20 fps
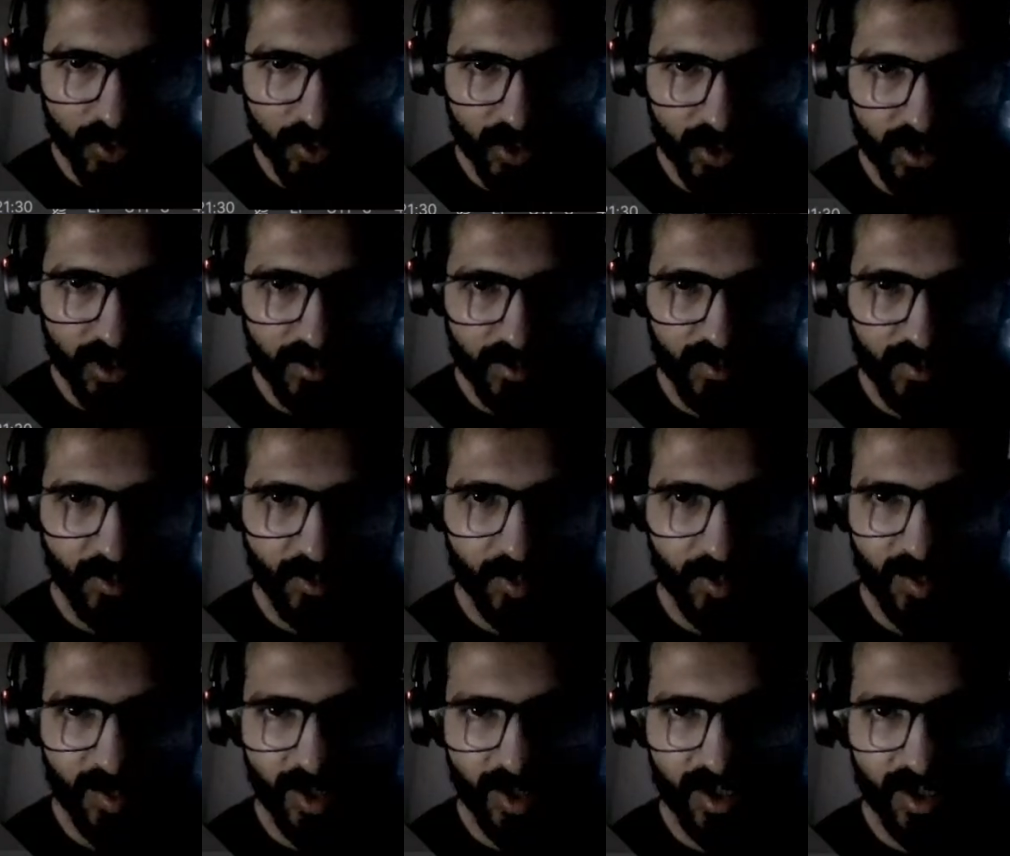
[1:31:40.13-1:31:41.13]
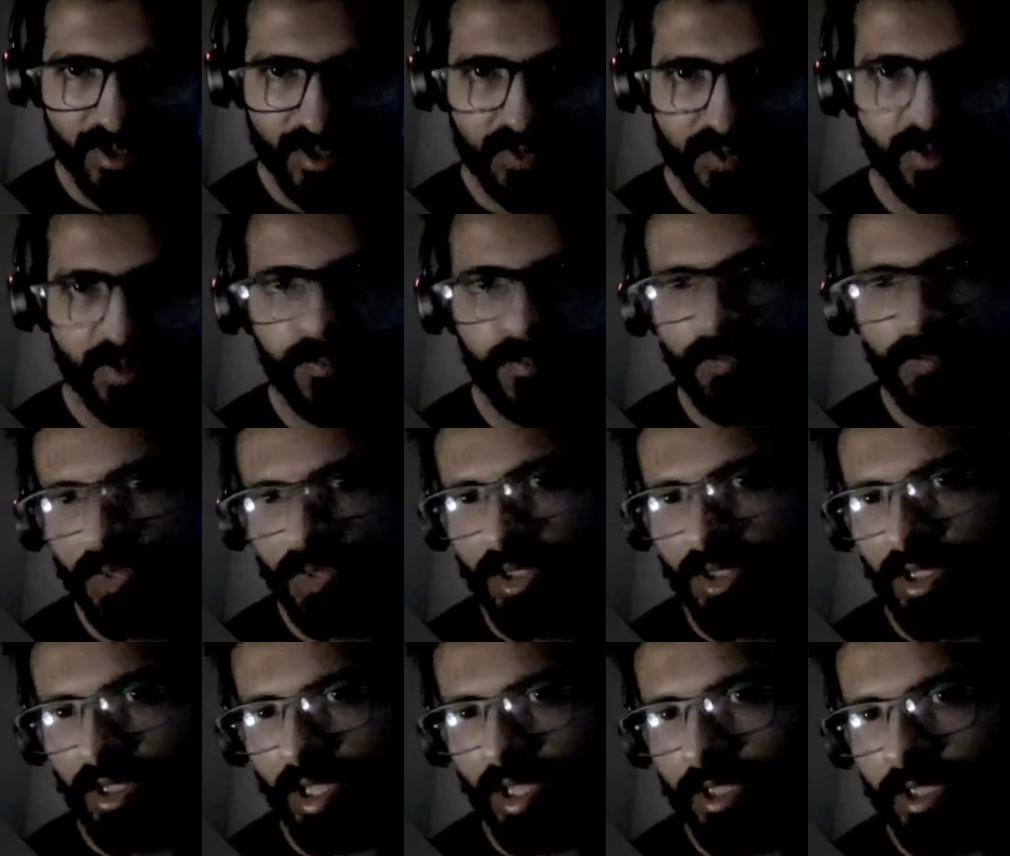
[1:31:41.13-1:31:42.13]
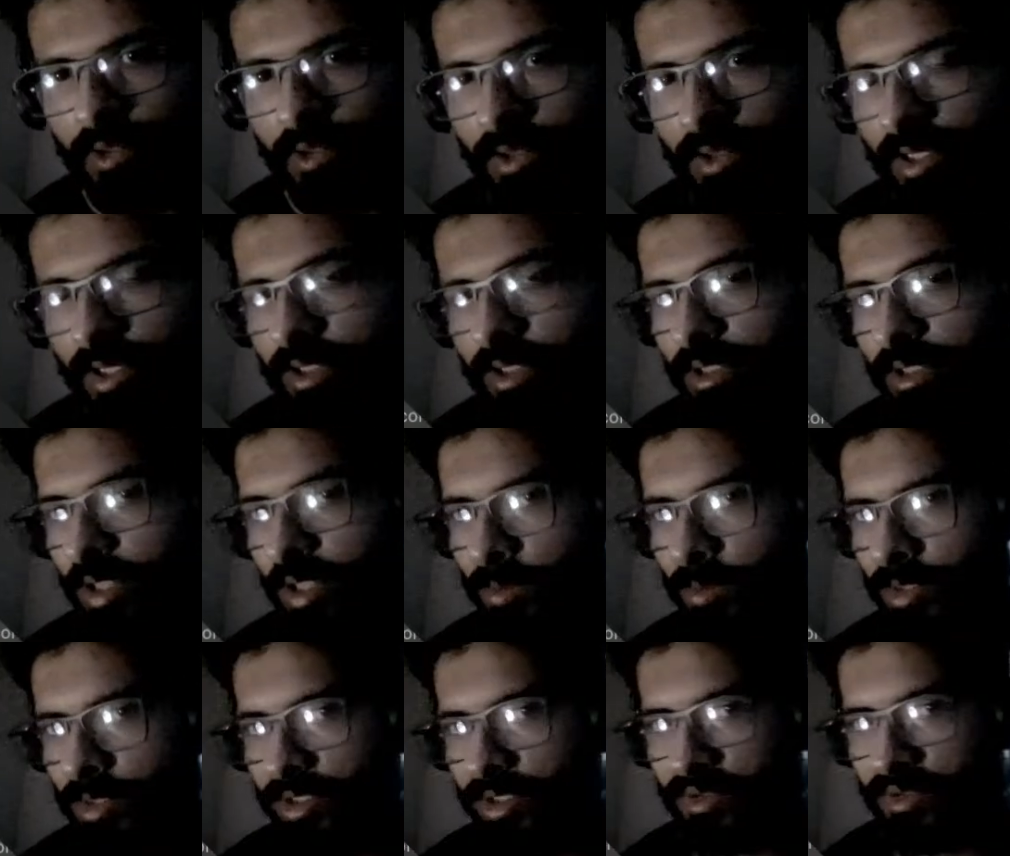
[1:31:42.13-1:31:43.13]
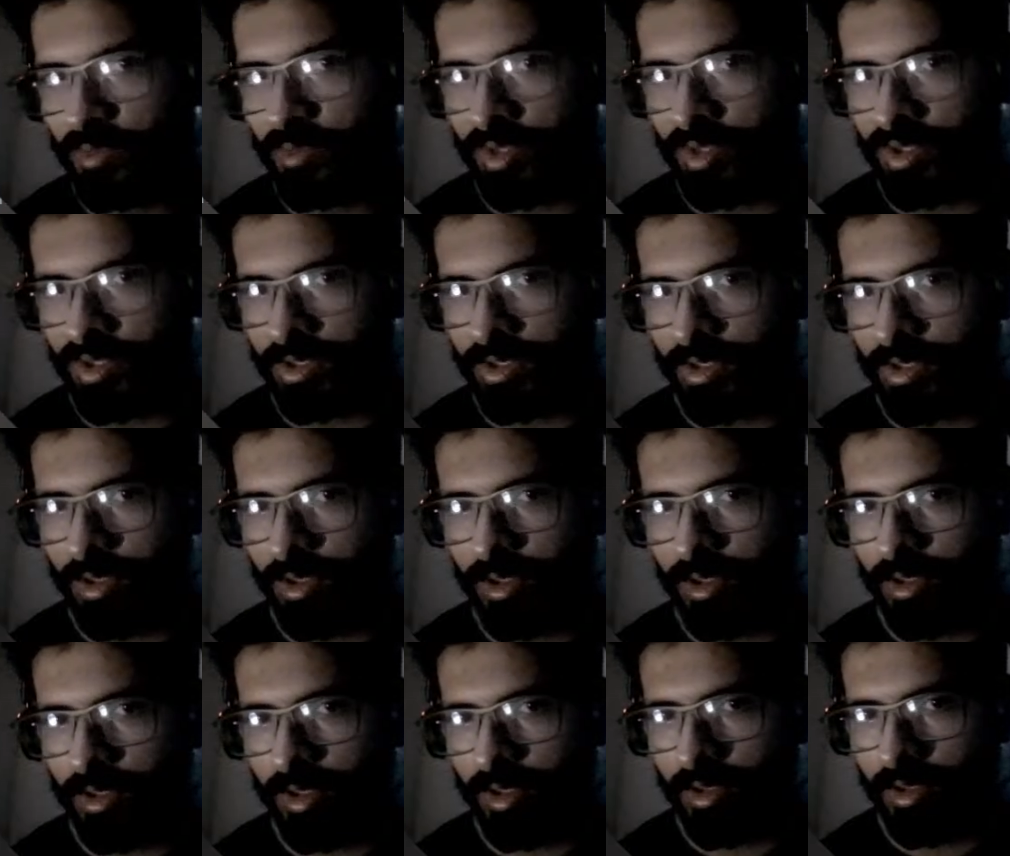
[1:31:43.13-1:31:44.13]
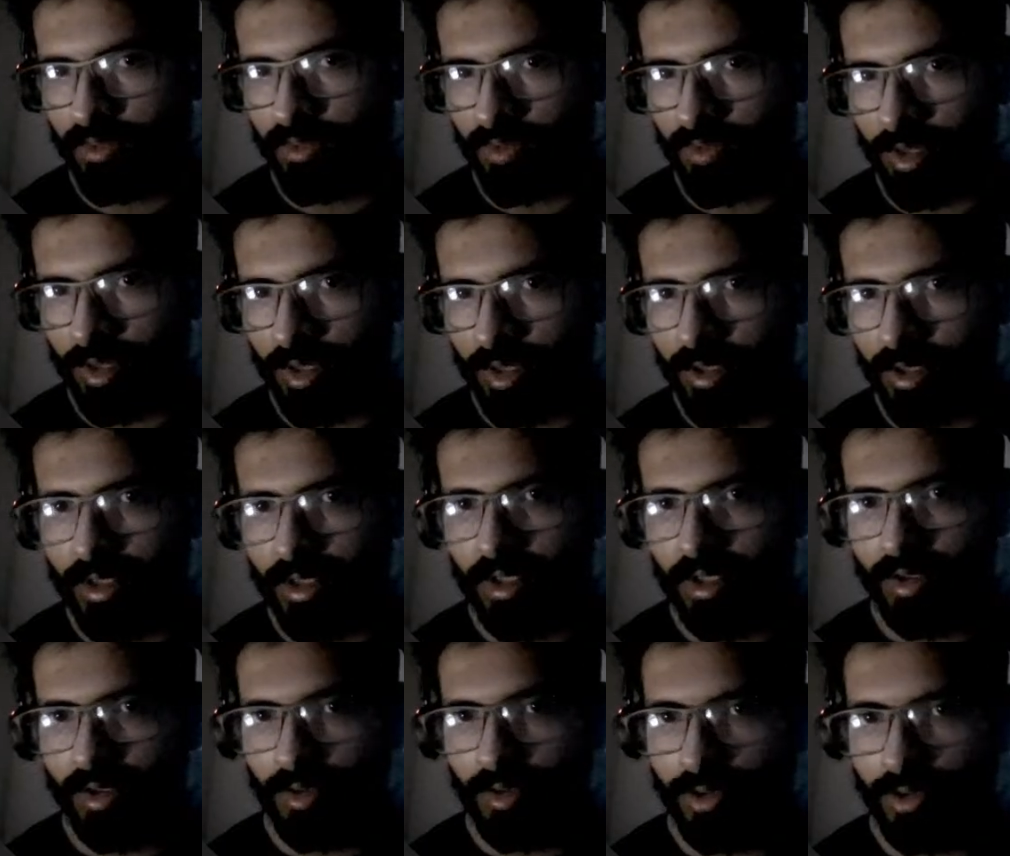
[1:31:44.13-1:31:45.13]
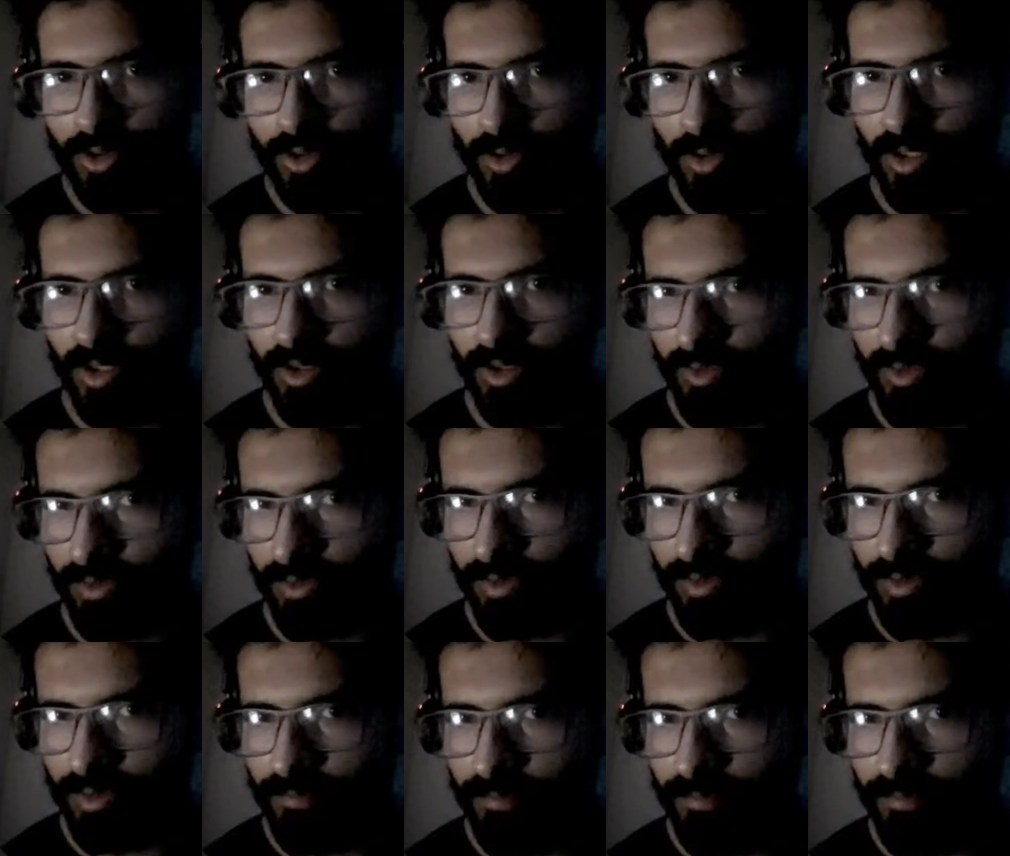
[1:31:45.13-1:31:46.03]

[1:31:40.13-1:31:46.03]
in simple brackets, and you create a lambda expression here, and you say o2 minus o1.